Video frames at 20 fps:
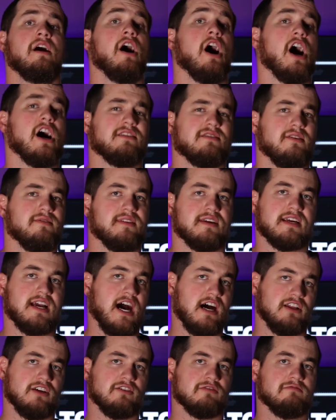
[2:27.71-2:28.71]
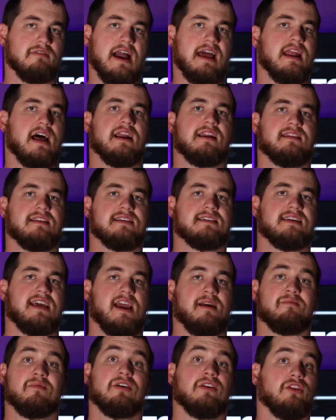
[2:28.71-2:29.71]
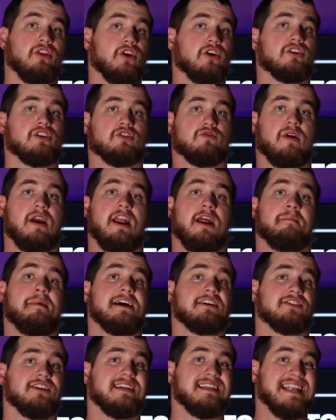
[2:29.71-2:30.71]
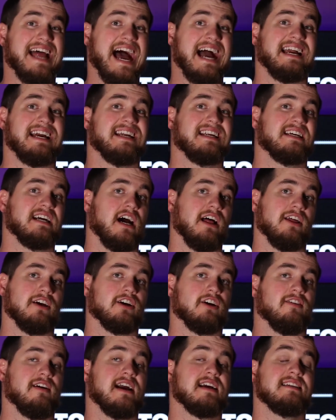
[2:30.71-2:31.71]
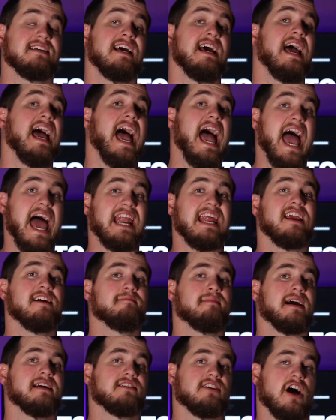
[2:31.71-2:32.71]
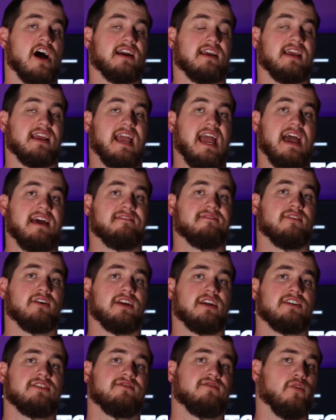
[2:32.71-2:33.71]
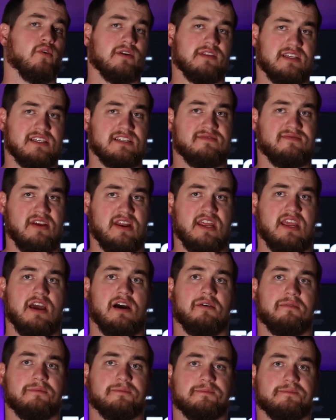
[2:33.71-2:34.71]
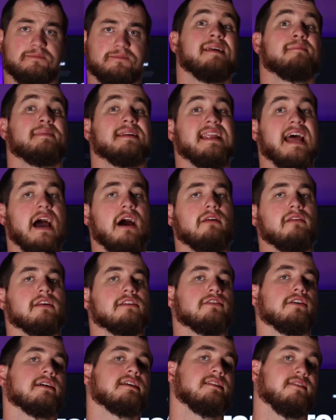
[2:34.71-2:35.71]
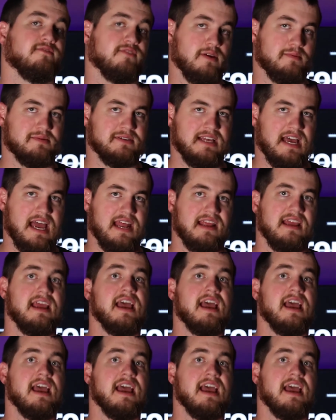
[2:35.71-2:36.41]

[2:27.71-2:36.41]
Also, the color right out of this camera looks great. I'm actually not gonna color correct any of my talking head footage for this video. But now let's look at the flip side.